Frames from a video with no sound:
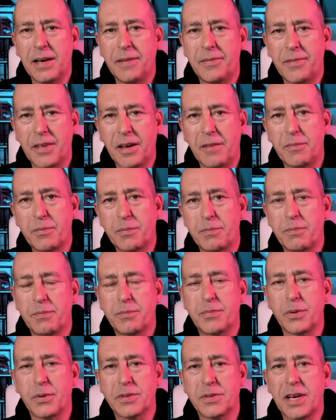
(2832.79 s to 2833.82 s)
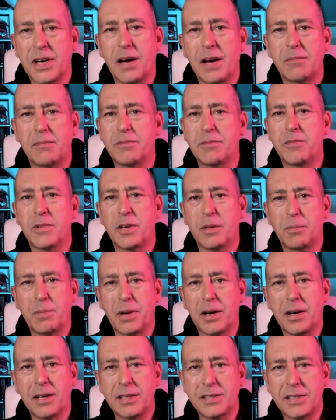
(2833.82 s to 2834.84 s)
that are brought up will
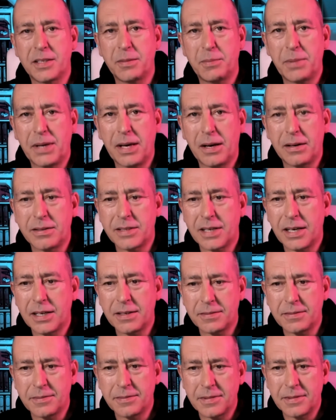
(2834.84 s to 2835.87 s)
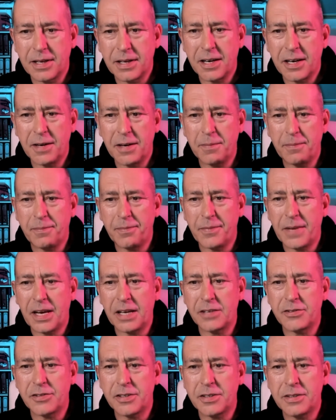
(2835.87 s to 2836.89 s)
apply to the BRZ,
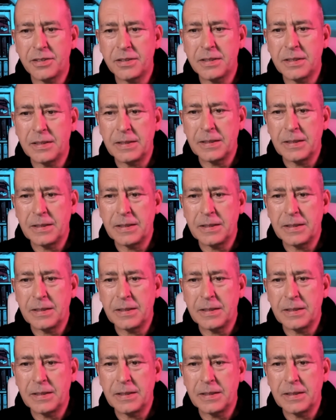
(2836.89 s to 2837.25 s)
Andrew.